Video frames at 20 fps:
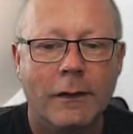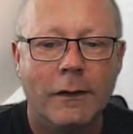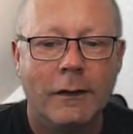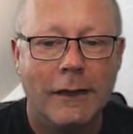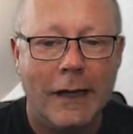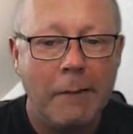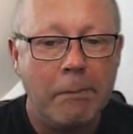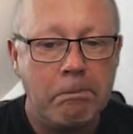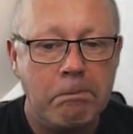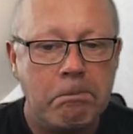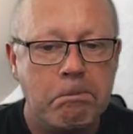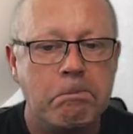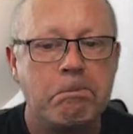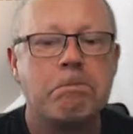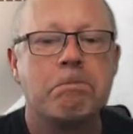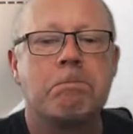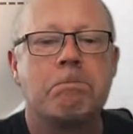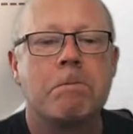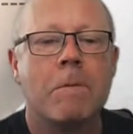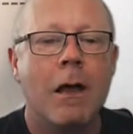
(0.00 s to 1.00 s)
Yeah?
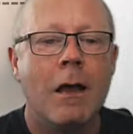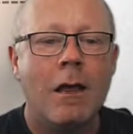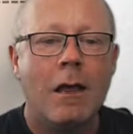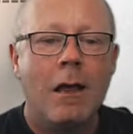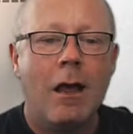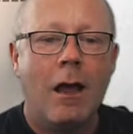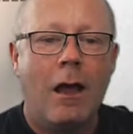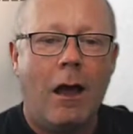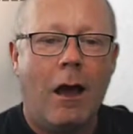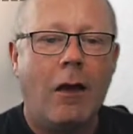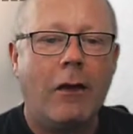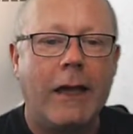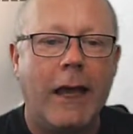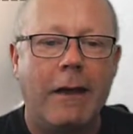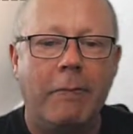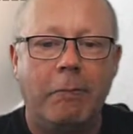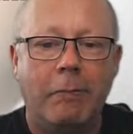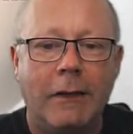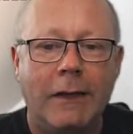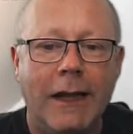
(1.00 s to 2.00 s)

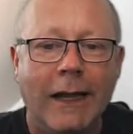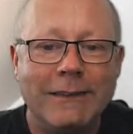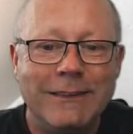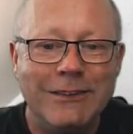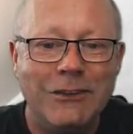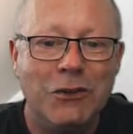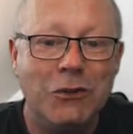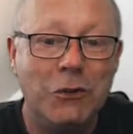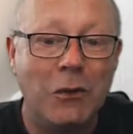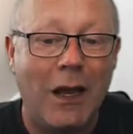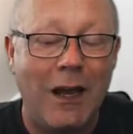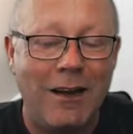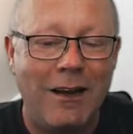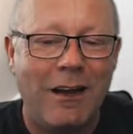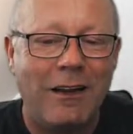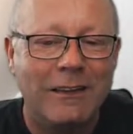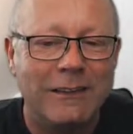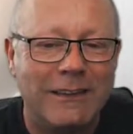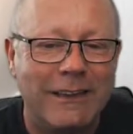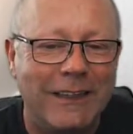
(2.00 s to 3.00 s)
Okay, let's do a
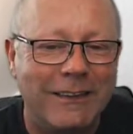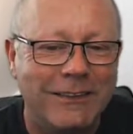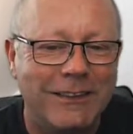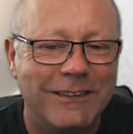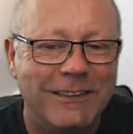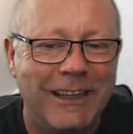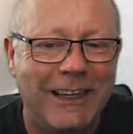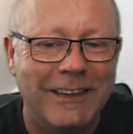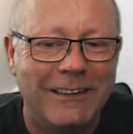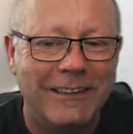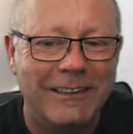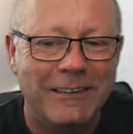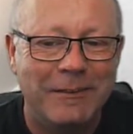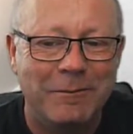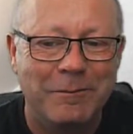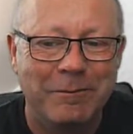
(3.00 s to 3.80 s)
last exercise.